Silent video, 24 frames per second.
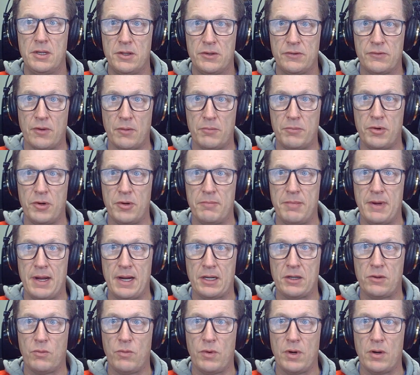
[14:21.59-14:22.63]
So I'll put it
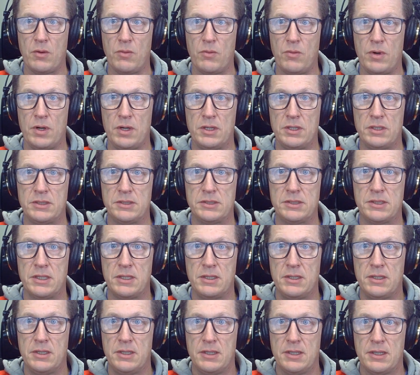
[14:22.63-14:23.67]
back to where it was.
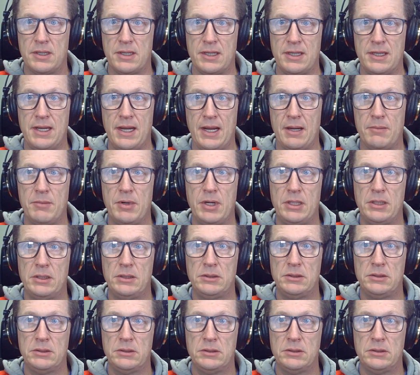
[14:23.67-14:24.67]
Gamma.